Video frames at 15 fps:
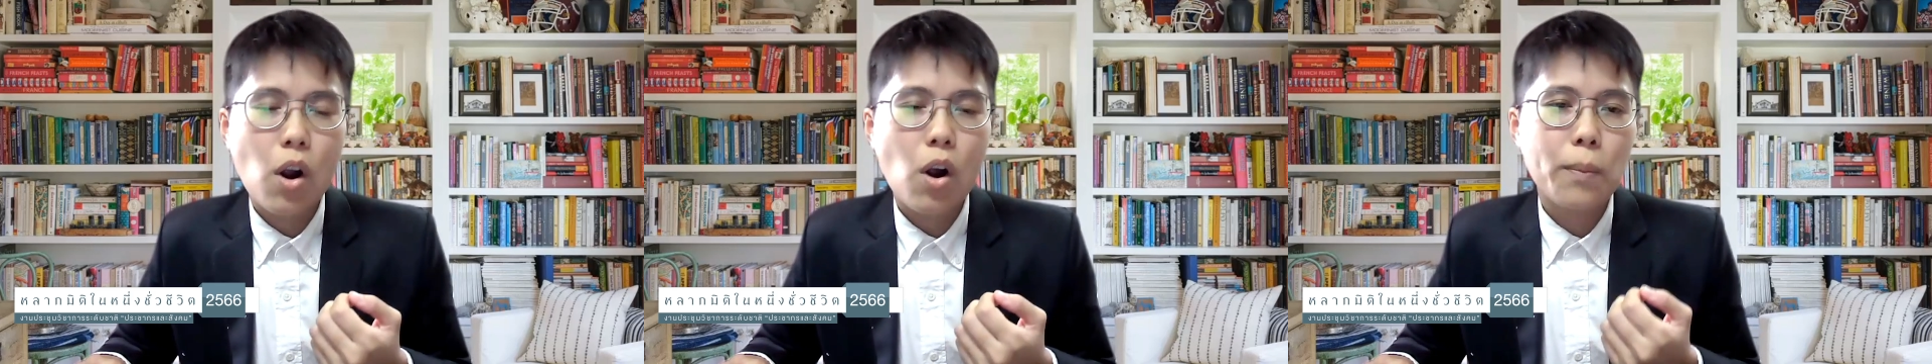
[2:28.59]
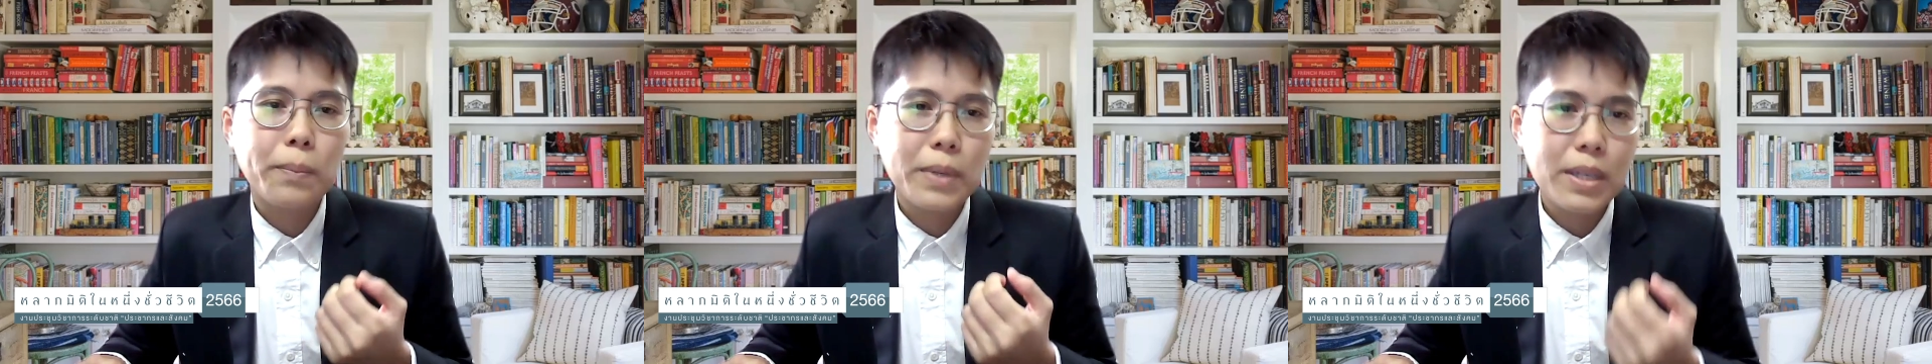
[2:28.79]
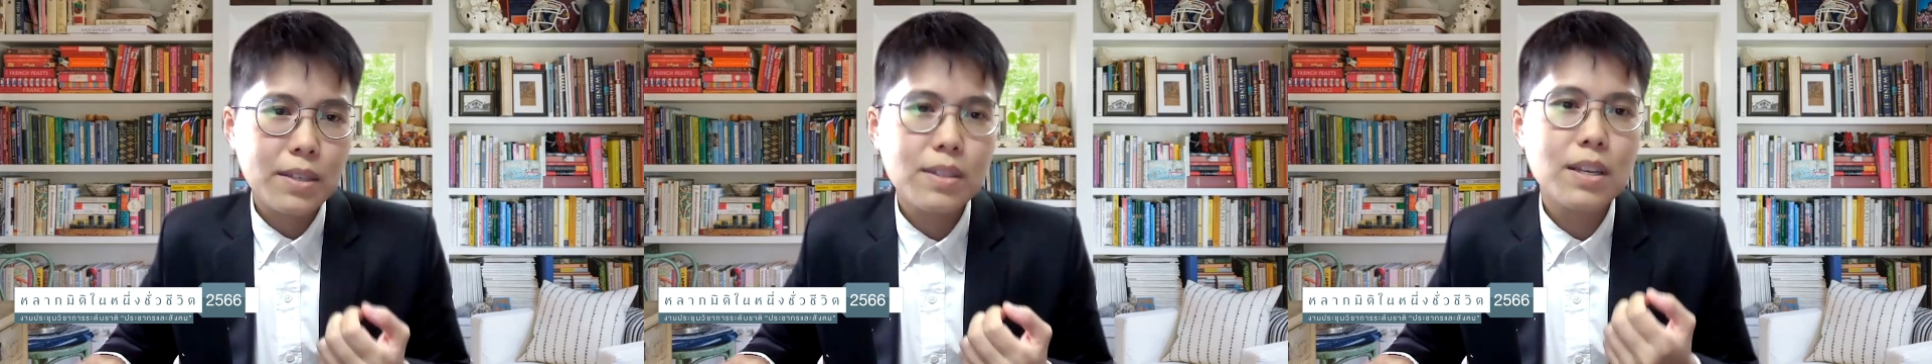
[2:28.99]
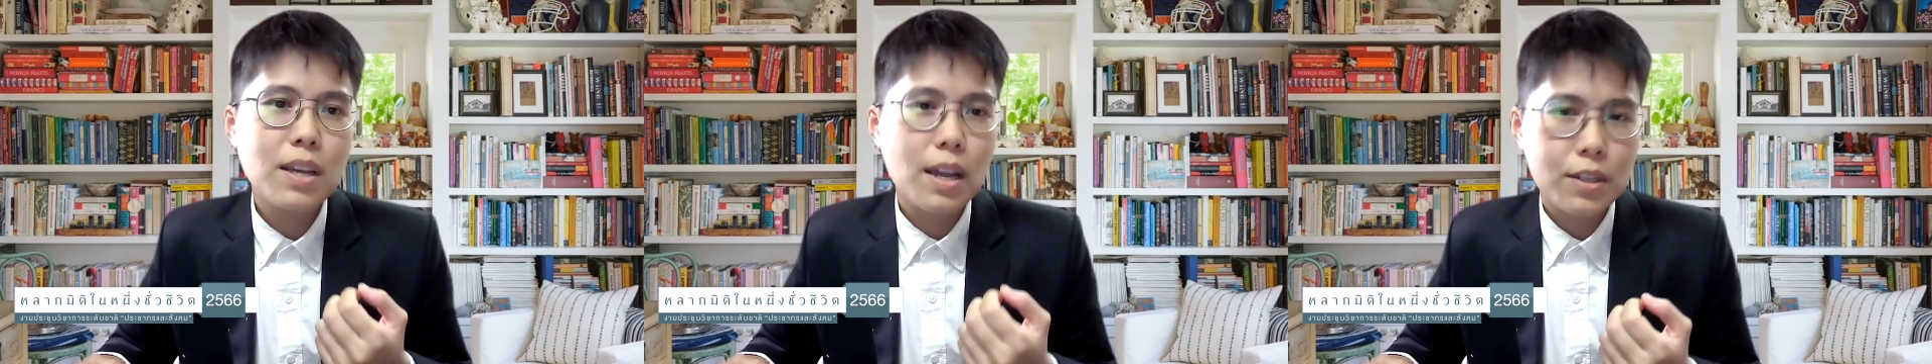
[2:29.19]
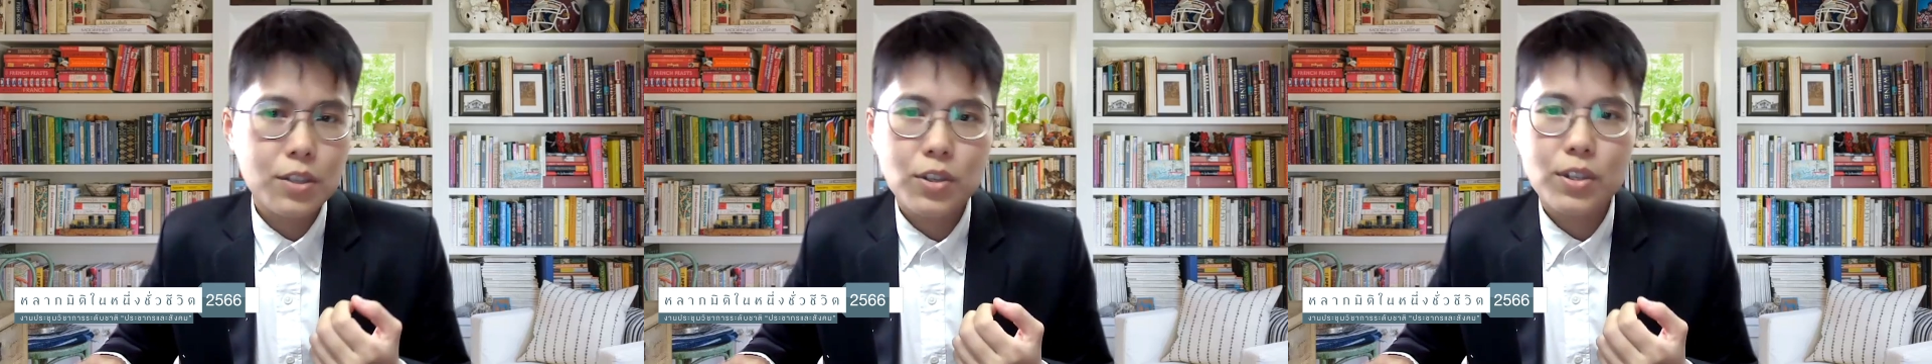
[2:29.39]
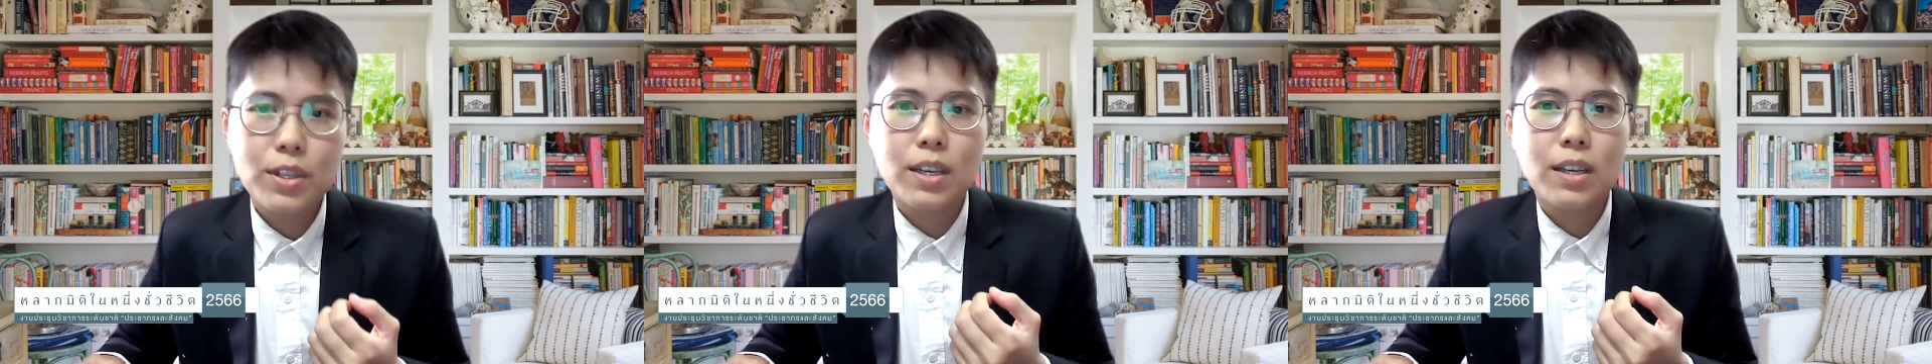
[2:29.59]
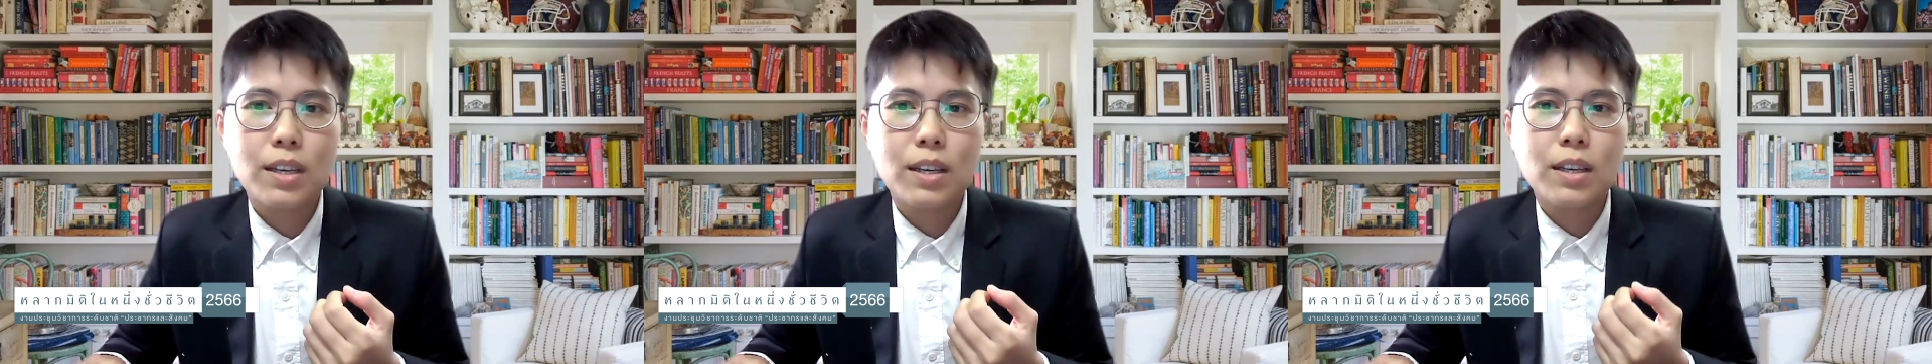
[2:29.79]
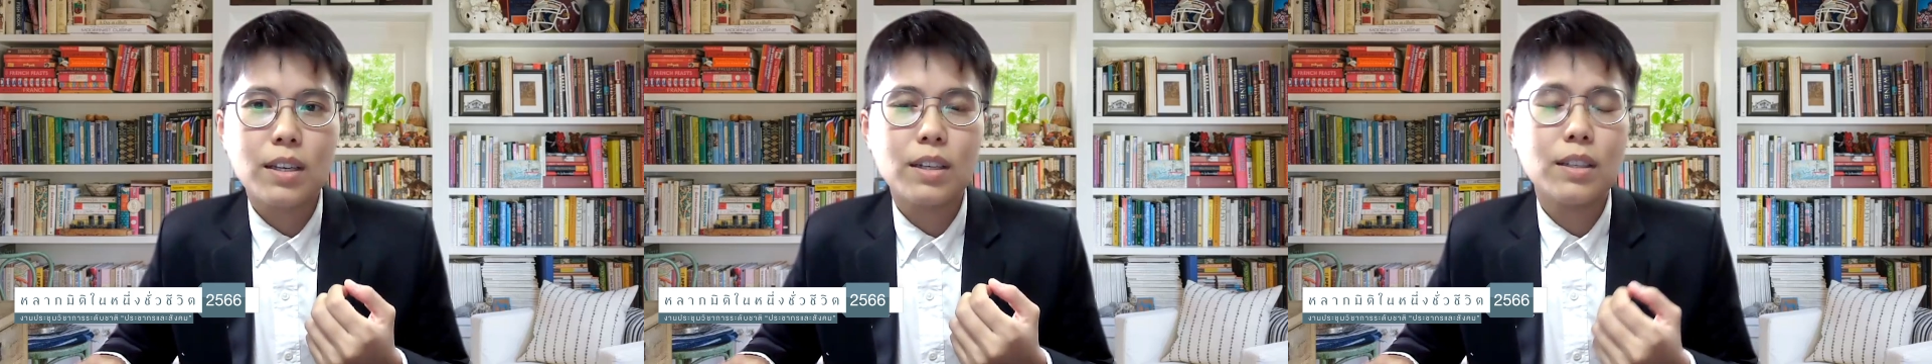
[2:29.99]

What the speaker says: or PTSD